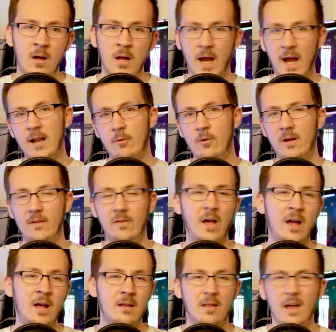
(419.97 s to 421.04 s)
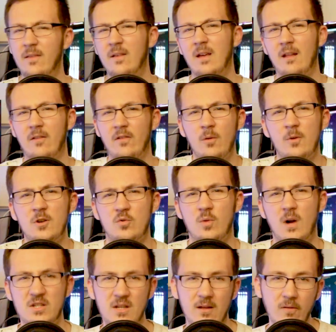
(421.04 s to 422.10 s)
Anyways, thanks again so much for
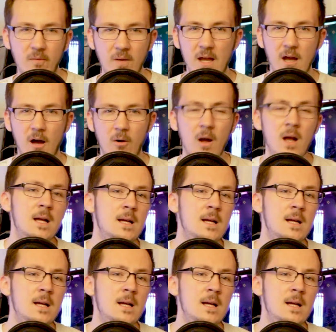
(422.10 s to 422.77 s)
watching this video.